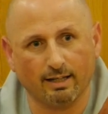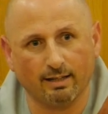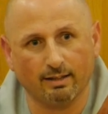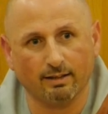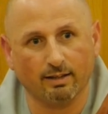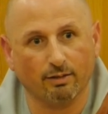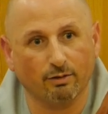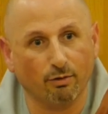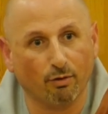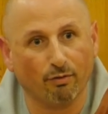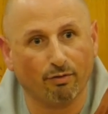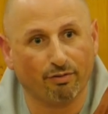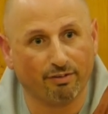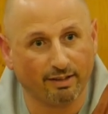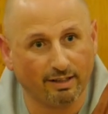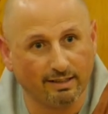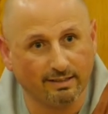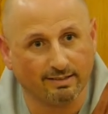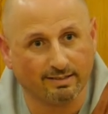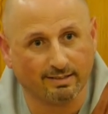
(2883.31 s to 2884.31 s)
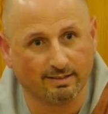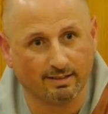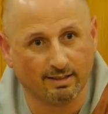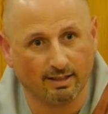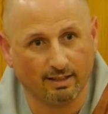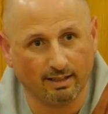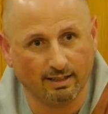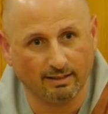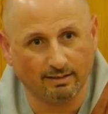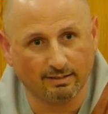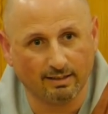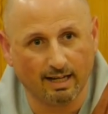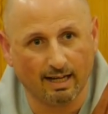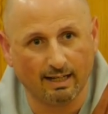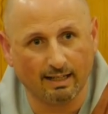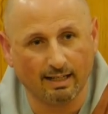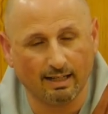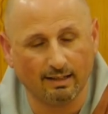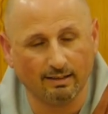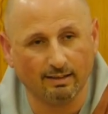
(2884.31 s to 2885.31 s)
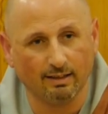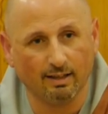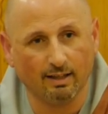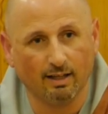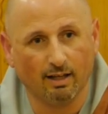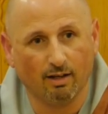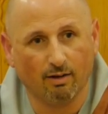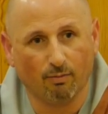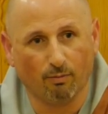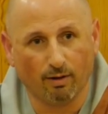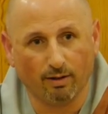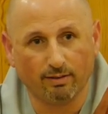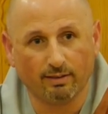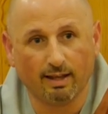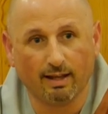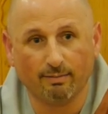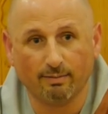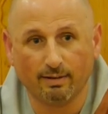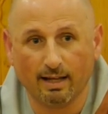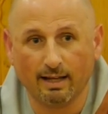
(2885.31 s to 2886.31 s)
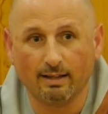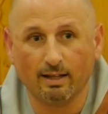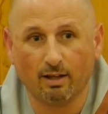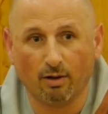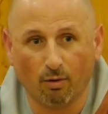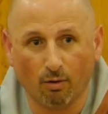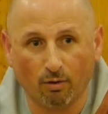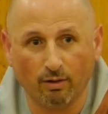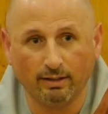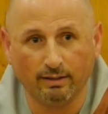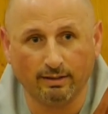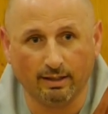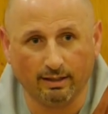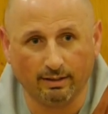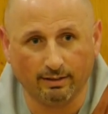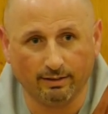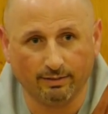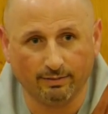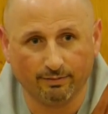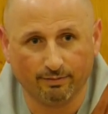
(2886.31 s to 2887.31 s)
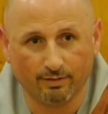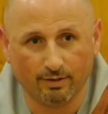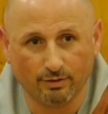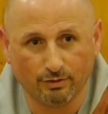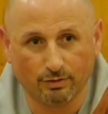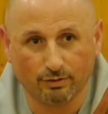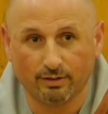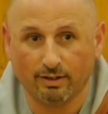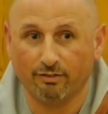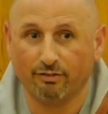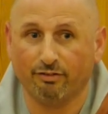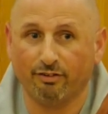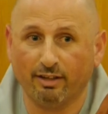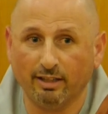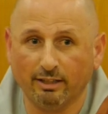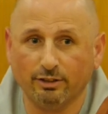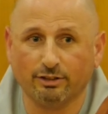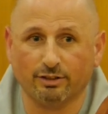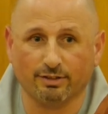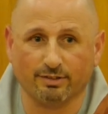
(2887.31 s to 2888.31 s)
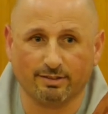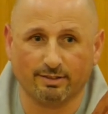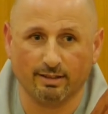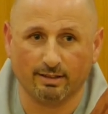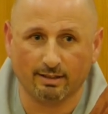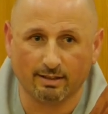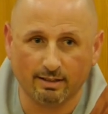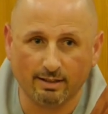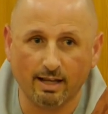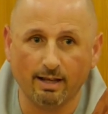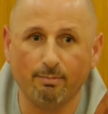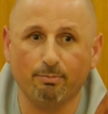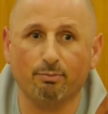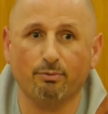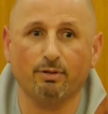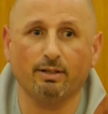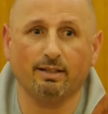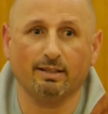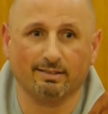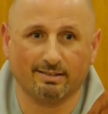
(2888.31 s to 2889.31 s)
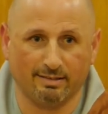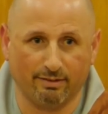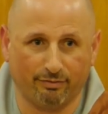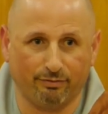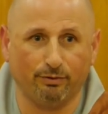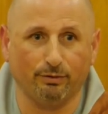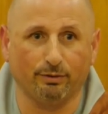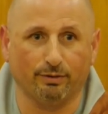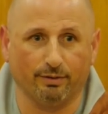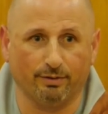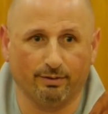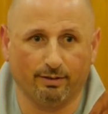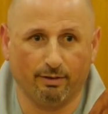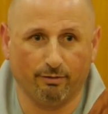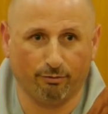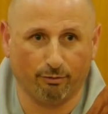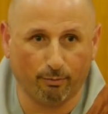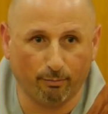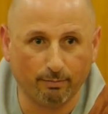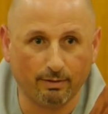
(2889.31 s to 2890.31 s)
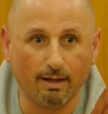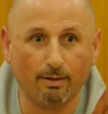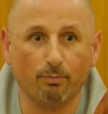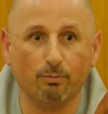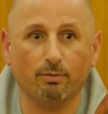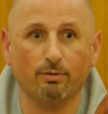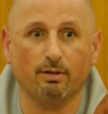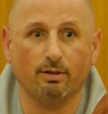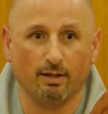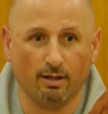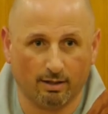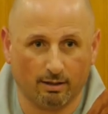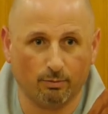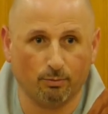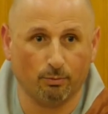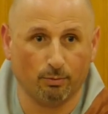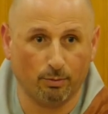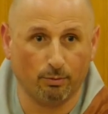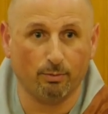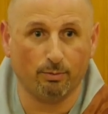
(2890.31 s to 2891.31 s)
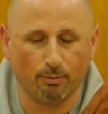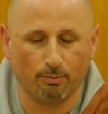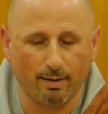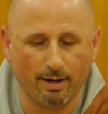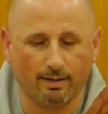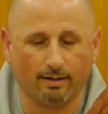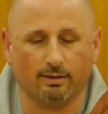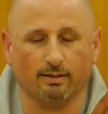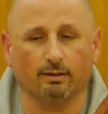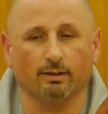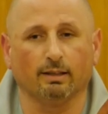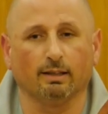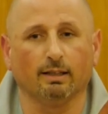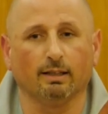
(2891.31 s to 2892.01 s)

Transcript: in the northeast in Thailand, one time they had a holiday. So the villages that they bring us the food from them that we beg.